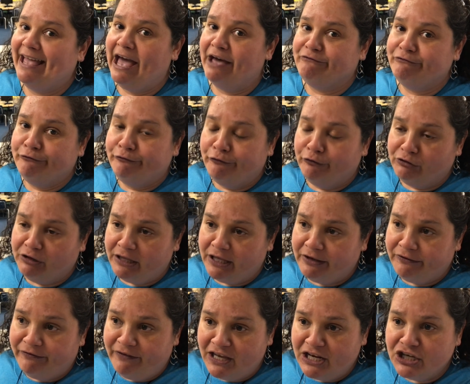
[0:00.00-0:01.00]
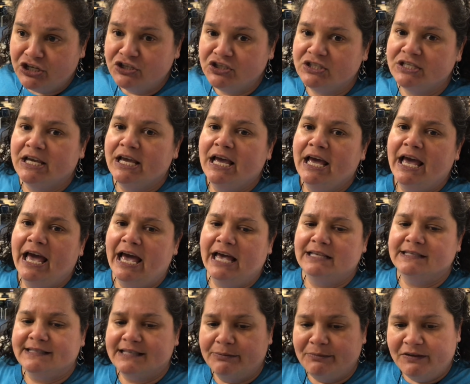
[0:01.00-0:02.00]
they haven't fully finished.
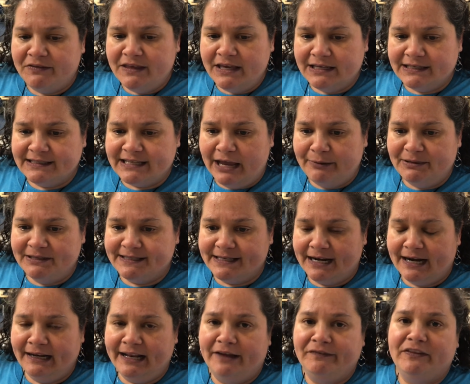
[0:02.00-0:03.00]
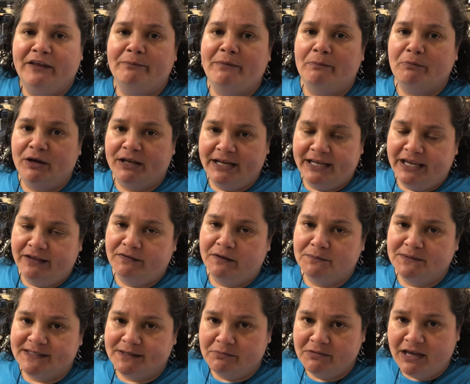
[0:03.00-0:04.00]
And some of the assignments that I left them, I'm gonna give
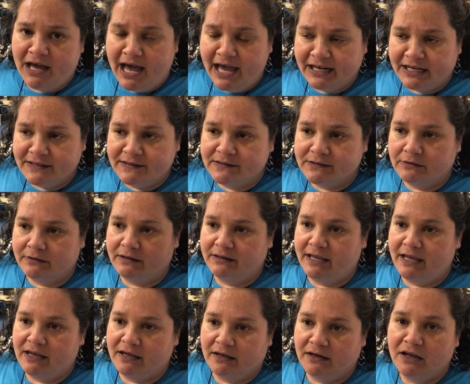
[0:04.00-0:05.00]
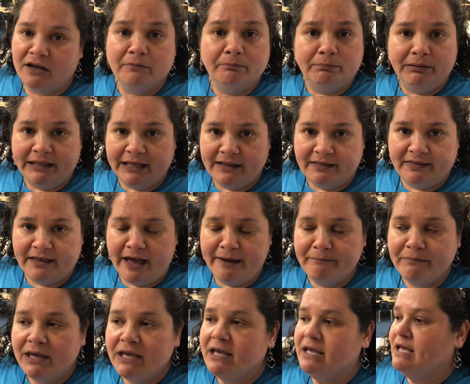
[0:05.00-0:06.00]
them some guidance so that they can complete
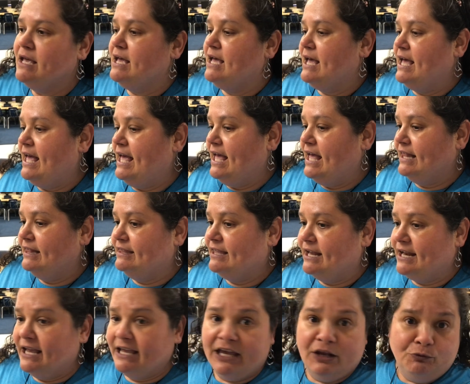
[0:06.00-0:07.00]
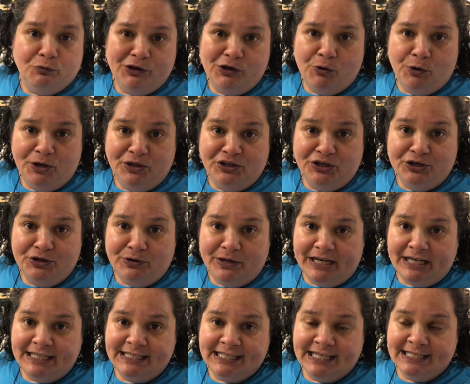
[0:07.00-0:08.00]
them. and then I can record their
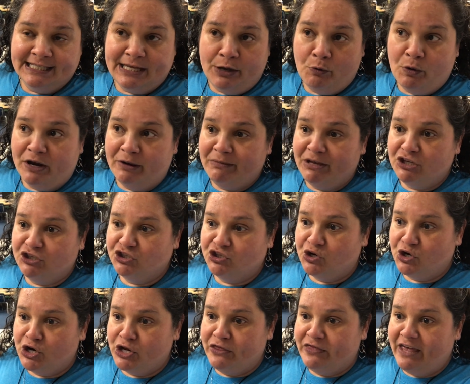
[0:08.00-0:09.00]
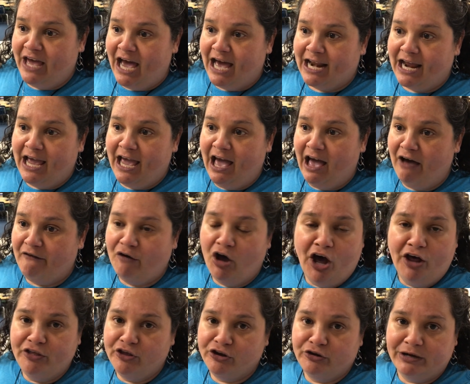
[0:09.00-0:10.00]
grades because I want to make sure that I have
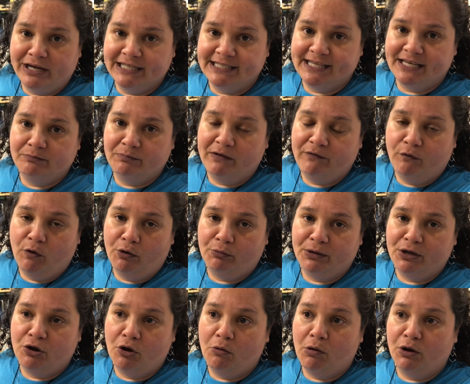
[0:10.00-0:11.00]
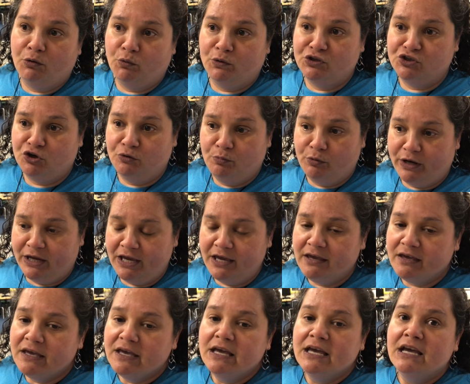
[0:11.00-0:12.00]
all the grades in before we go on winter
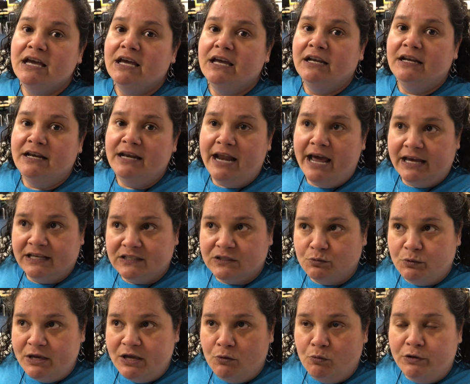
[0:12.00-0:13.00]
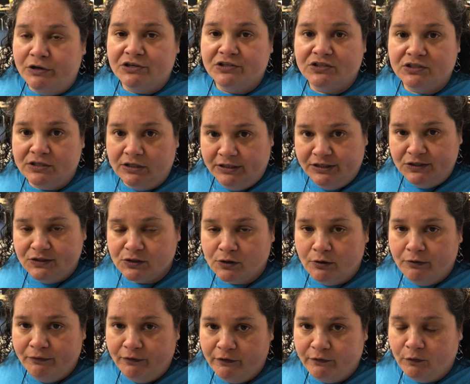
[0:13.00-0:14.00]
break. Next week, we're still in
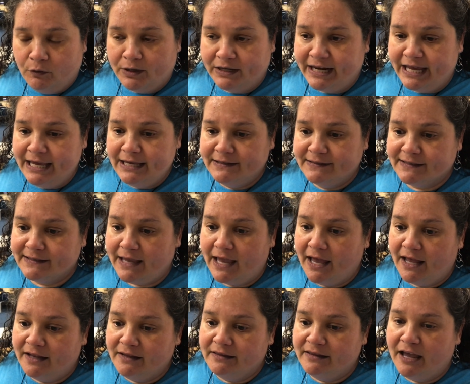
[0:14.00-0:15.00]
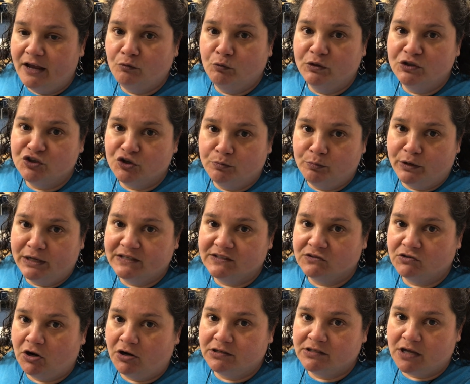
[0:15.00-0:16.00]
school for 4 days, and then winter break
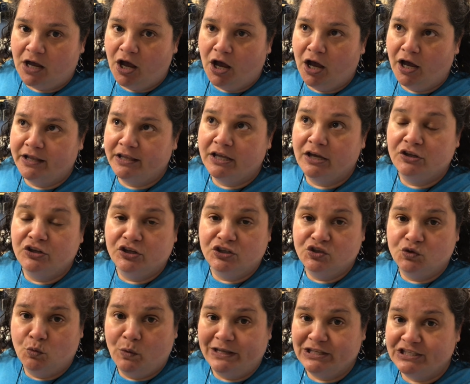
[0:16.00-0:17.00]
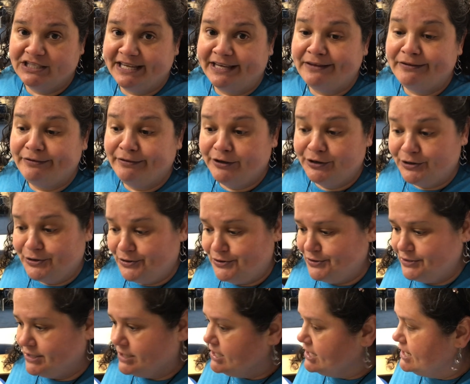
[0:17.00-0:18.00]
starts on the
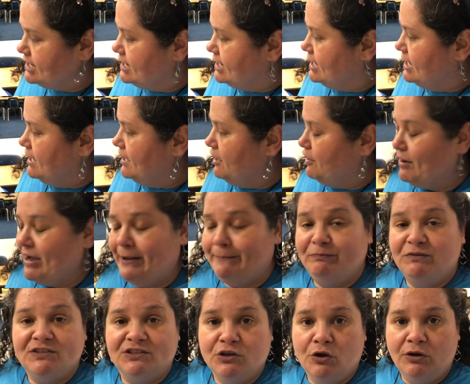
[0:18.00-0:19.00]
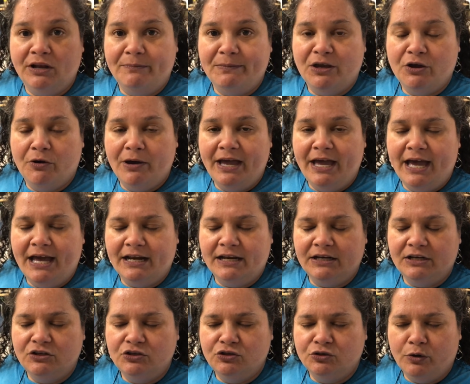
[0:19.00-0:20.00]
23rd. All right, so let me go ahead
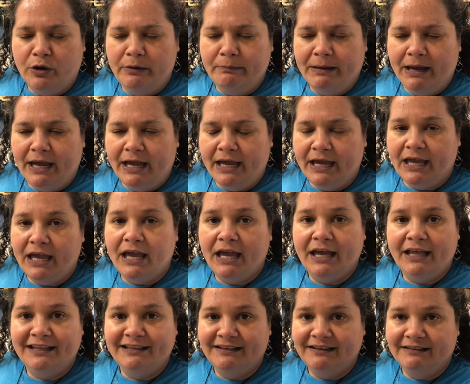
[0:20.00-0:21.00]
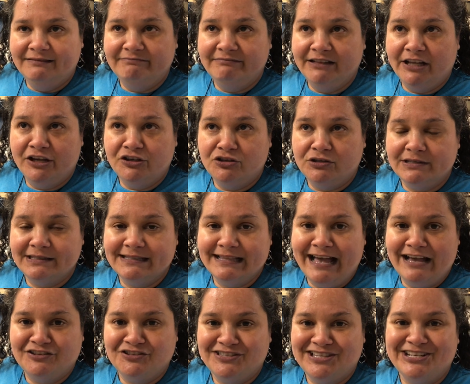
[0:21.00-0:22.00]
and enjoy my lunch
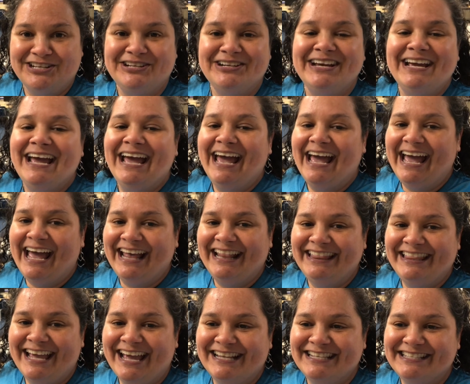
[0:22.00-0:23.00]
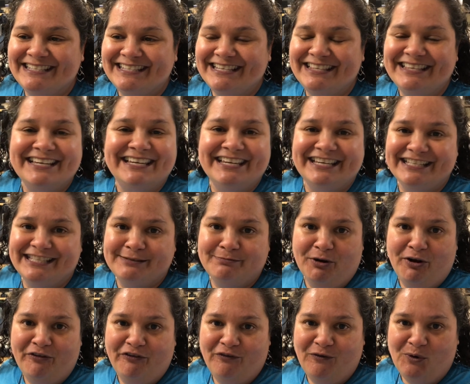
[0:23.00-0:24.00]
slash dinner and then see the kids
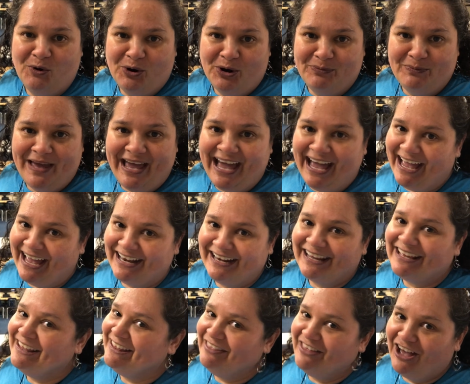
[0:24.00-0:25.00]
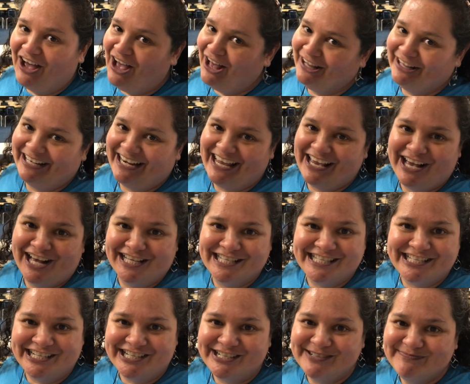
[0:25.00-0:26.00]
perform at the holiday
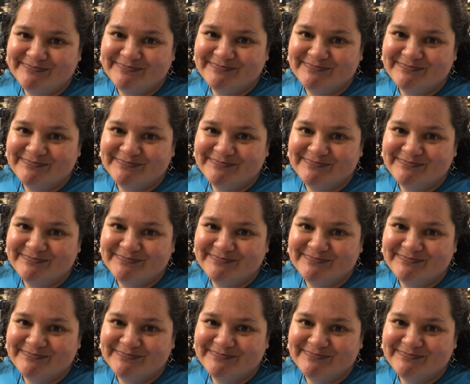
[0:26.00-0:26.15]
concert.